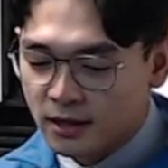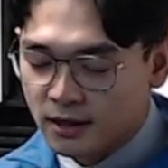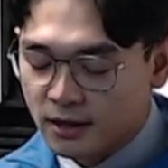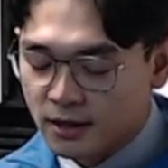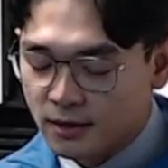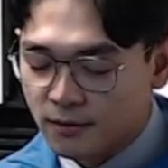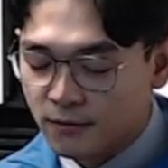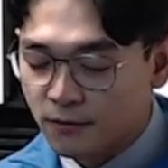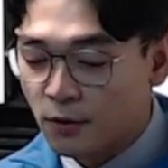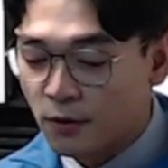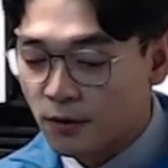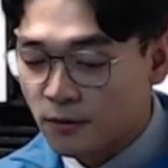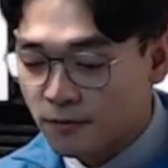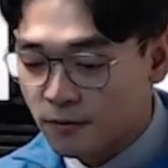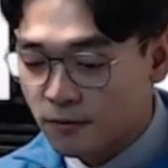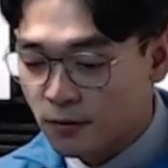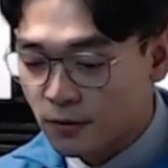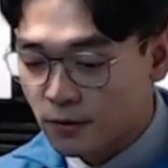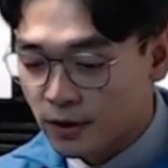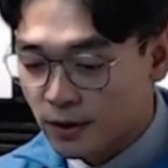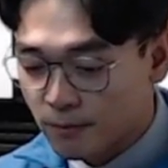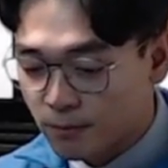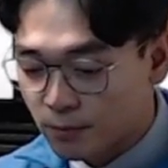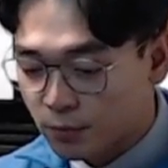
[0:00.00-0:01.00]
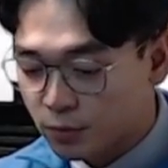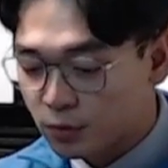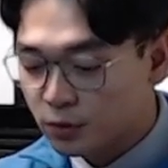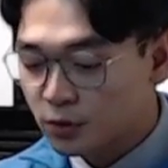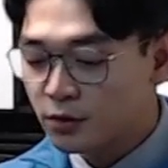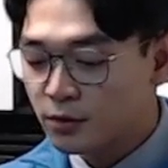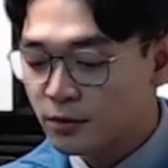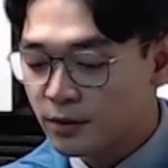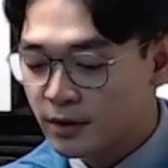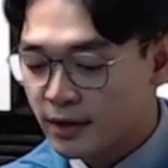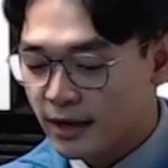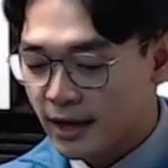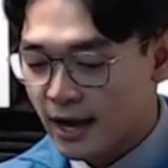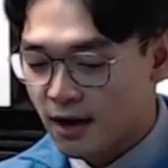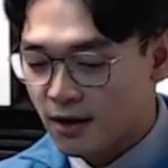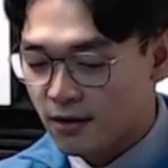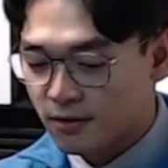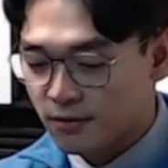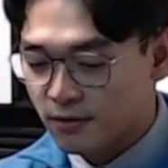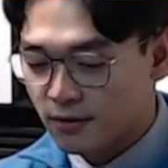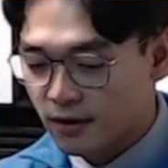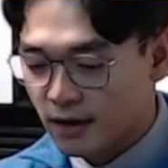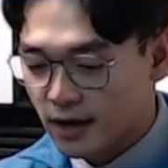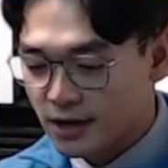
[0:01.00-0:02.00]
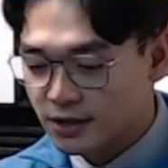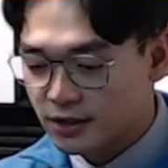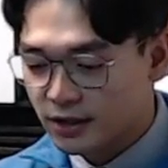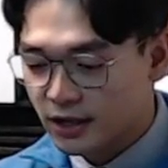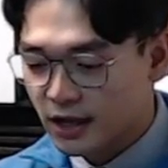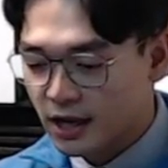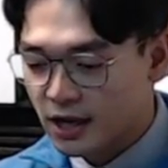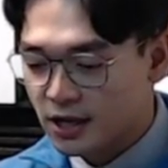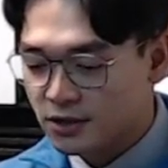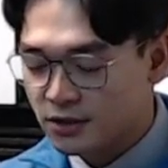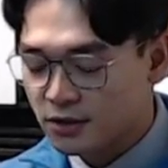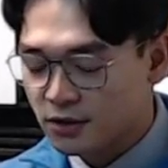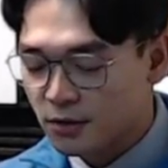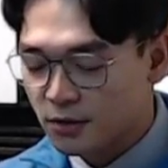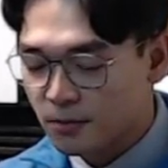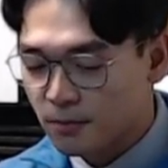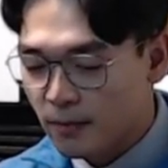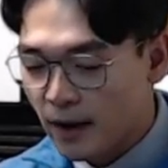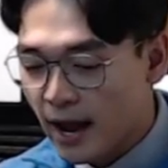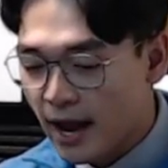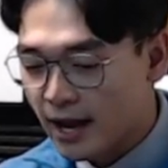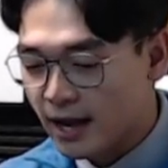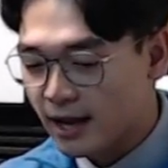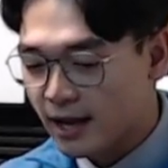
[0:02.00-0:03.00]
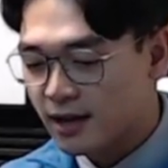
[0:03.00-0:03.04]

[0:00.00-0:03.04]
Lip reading: for improving our educational pay,